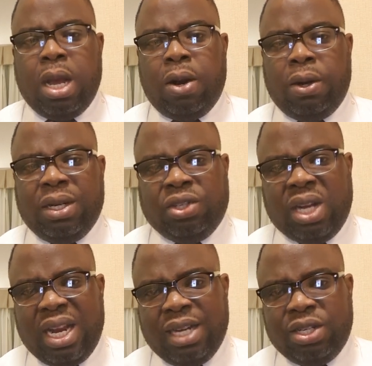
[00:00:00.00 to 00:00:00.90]
or the
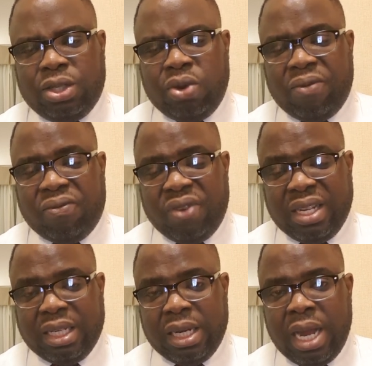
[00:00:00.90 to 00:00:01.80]
challenges you are
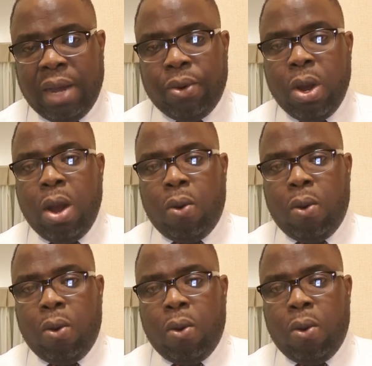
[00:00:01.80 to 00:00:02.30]
facing now.